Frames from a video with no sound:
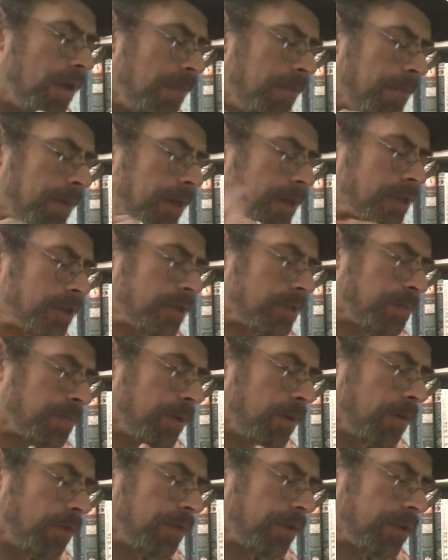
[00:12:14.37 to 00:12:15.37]
meshes
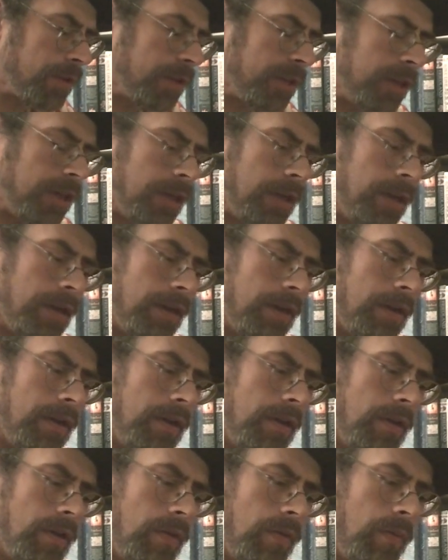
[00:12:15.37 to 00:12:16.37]
perfectly in
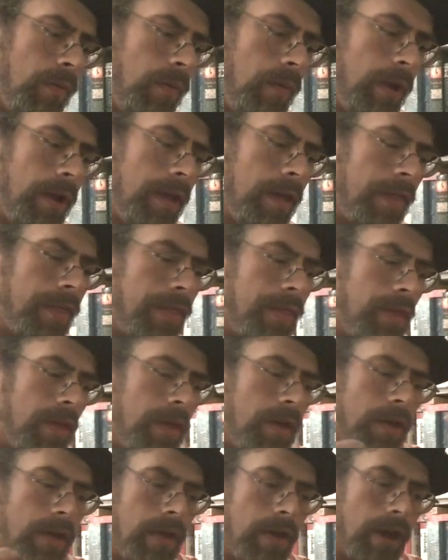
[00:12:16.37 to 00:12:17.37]
with
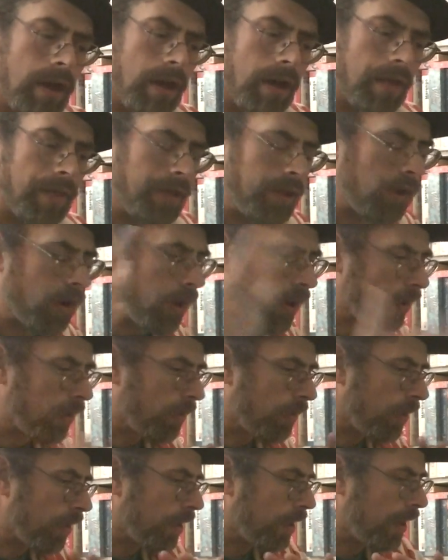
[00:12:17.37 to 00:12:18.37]
uh, the
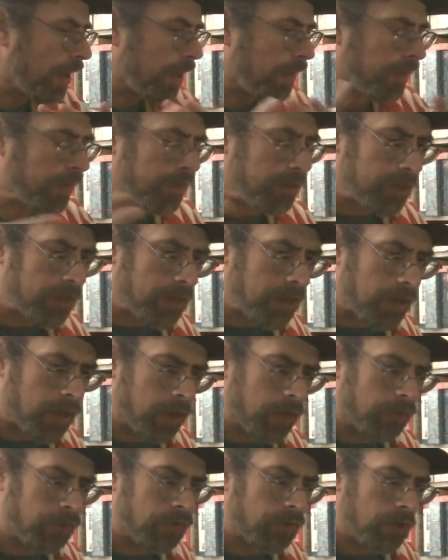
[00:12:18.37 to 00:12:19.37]
artwork and everything
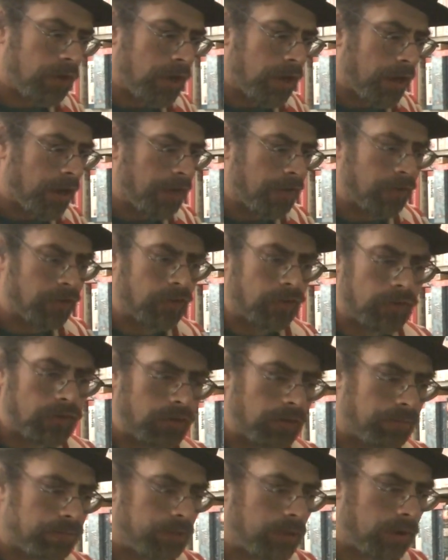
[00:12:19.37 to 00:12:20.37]
else, and just
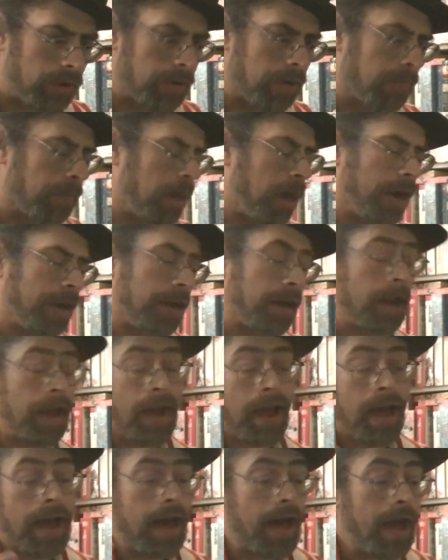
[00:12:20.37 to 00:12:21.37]
to blow your mind. And
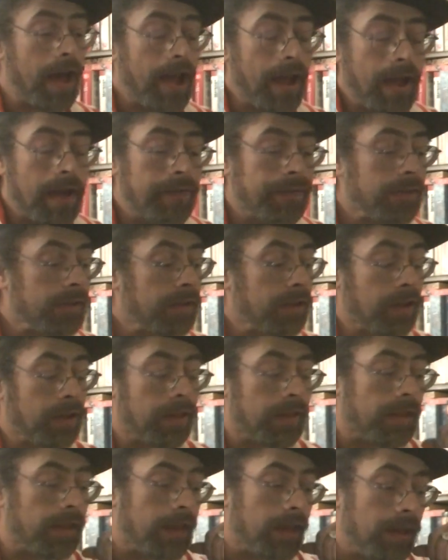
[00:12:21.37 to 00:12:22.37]
I, I have to tell
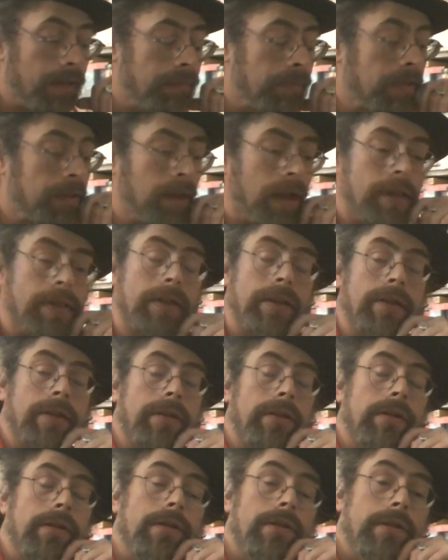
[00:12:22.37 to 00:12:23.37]
you, the game
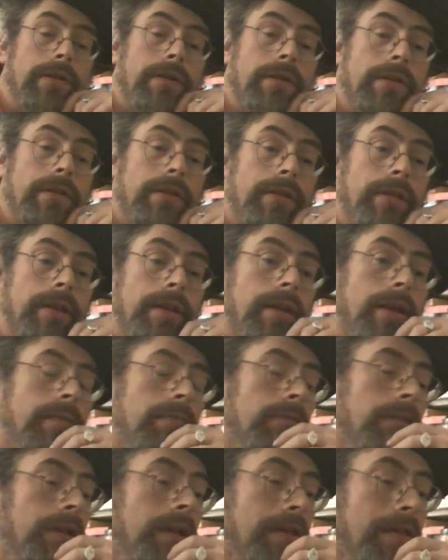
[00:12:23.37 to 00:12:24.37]
doesn't. The
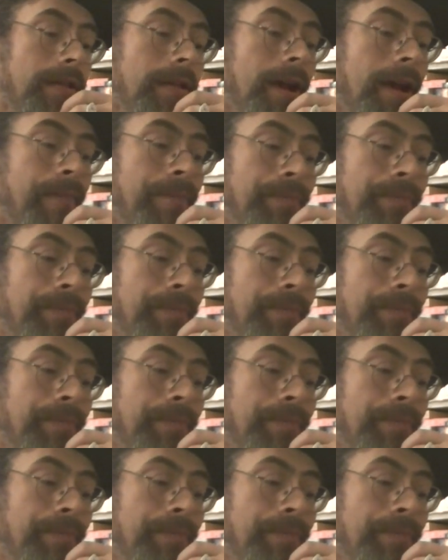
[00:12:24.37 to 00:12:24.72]
game does not